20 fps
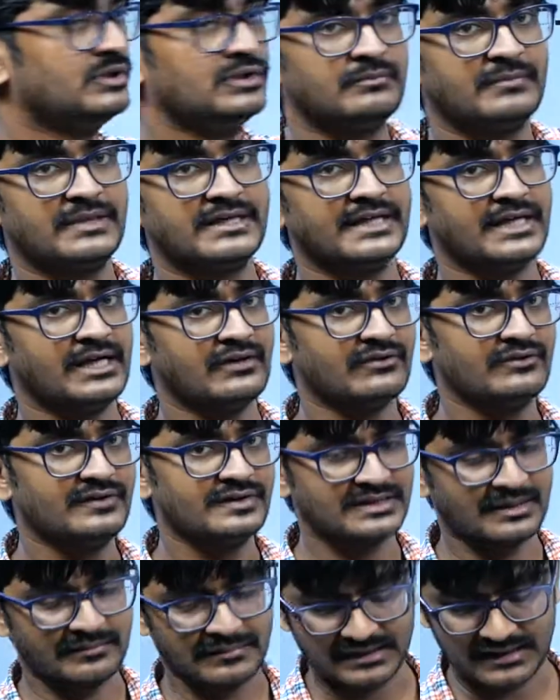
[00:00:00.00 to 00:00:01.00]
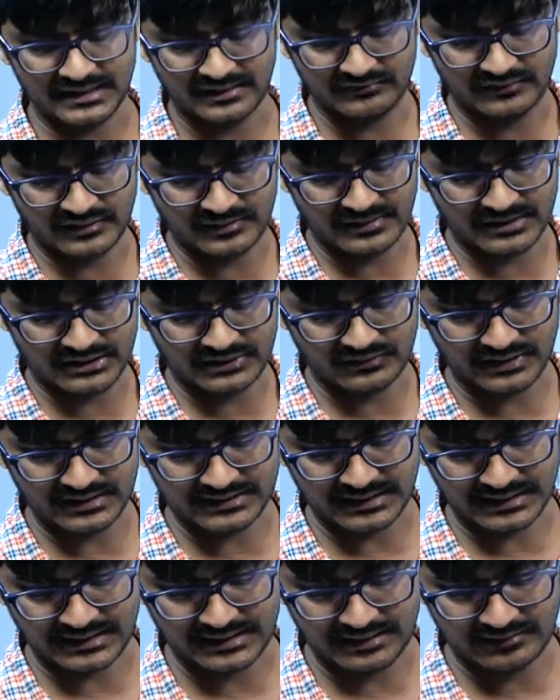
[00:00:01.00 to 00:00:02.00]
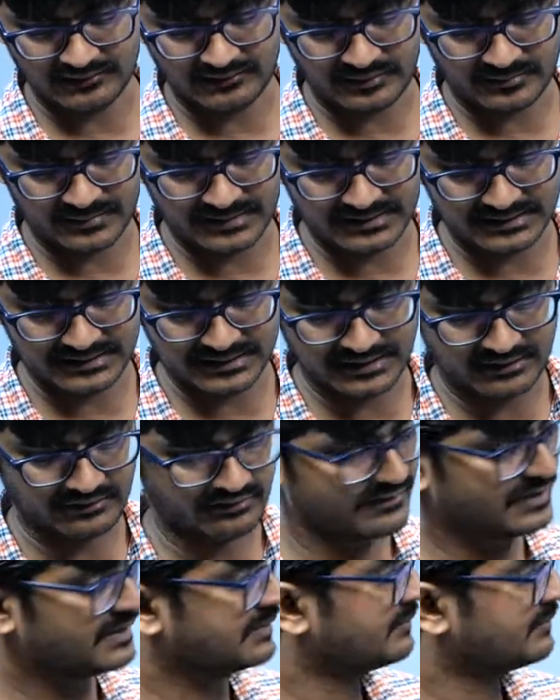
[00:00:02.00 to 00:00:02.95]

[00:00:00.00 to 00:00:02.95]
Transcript: But they have given some other information. What is the other information they have given?